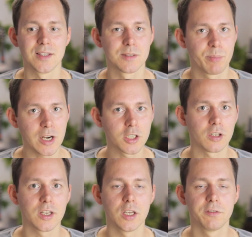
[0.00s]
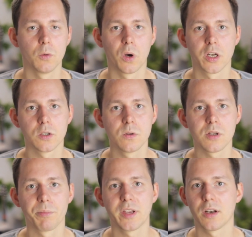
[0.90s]
especially if you want to do
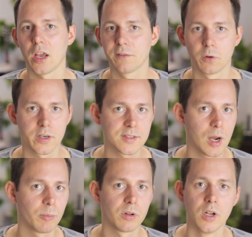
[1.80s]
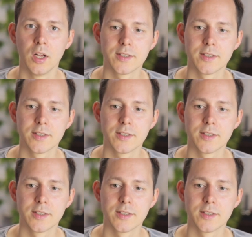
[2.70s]
something like, for example,